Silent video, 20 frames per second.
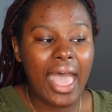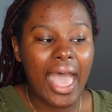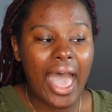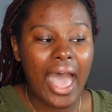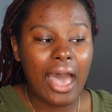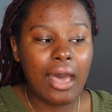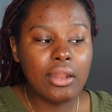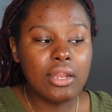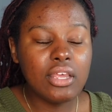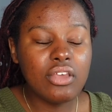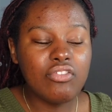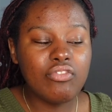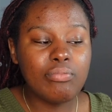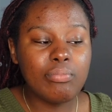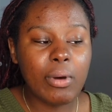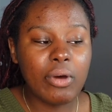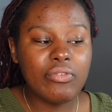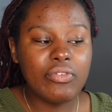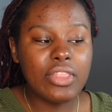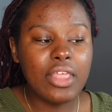out of
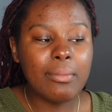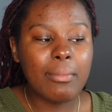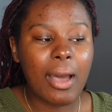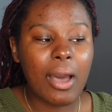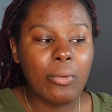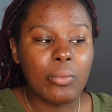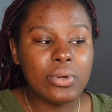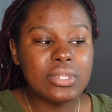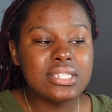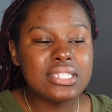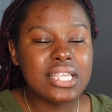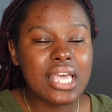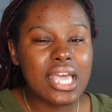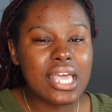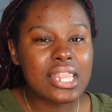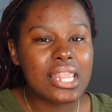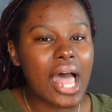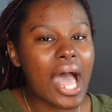both of them, I would say